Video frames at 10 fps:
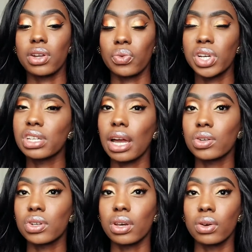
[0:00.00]
You know, reach
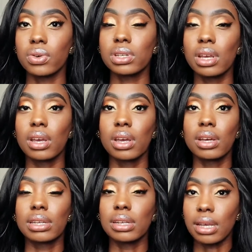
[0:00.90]
out to those
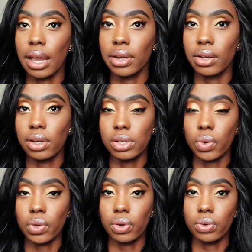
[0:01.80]
designers
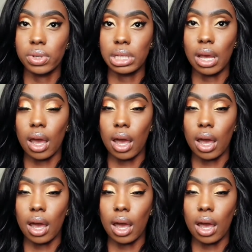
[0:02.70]
or those